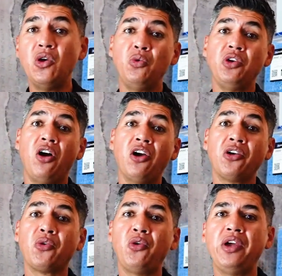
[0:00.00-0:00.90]
We are
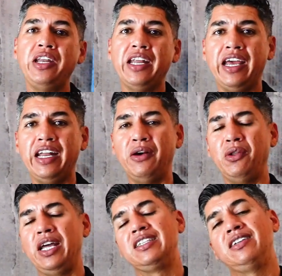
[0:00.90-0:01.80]
growing, and I would
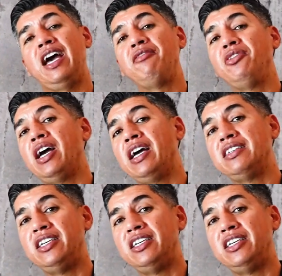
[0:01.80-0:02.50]
like to have you guys